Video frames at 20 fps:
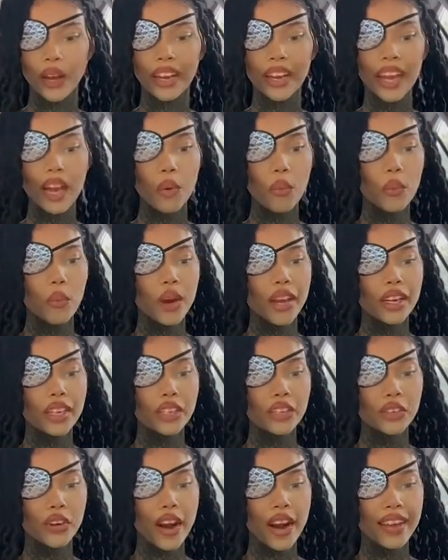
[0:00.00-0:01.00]
I can't wait
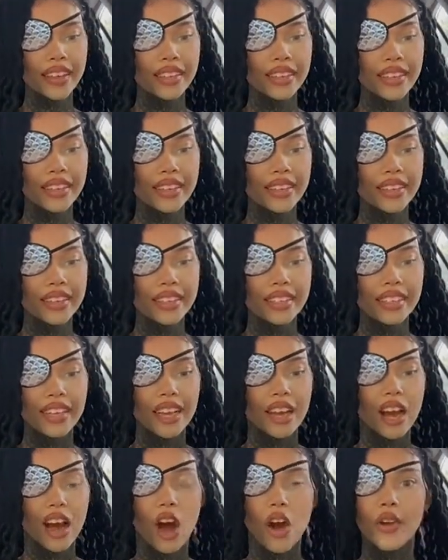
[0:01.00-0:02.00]
to try this.
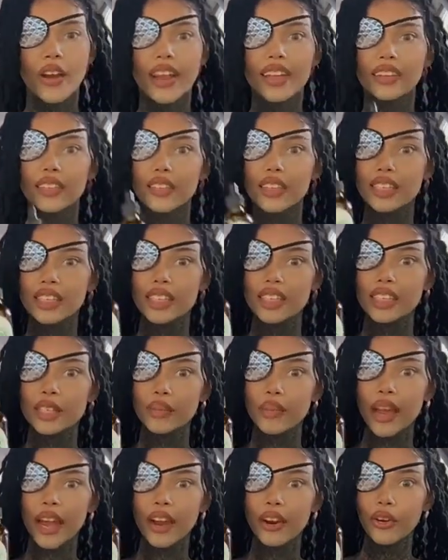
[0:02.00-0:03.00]
Okay, so this is
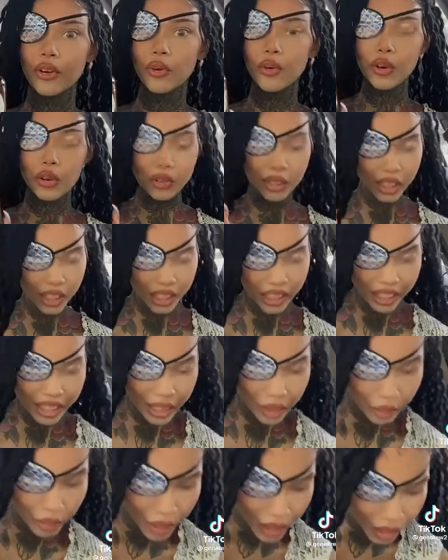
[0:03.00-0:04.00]
some hair oils she
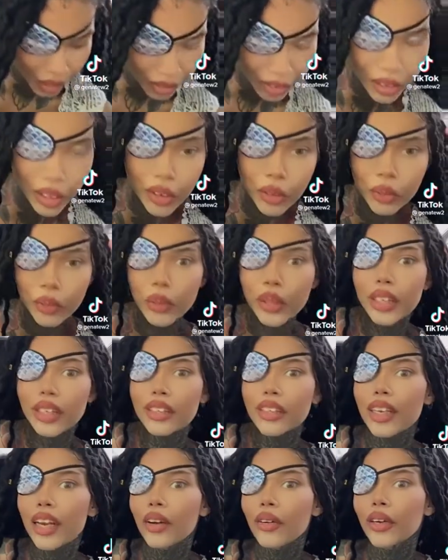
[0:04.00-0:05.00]
sent me. The other one
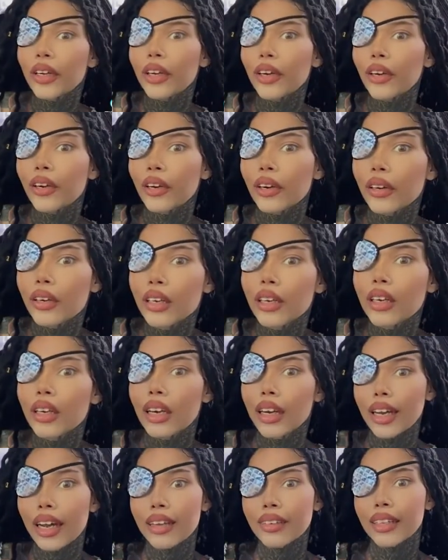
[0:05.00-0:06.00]
is down here.
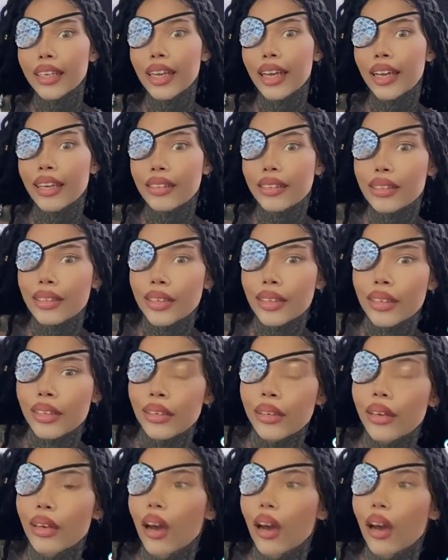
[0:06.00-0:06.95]
Guys, I can't see.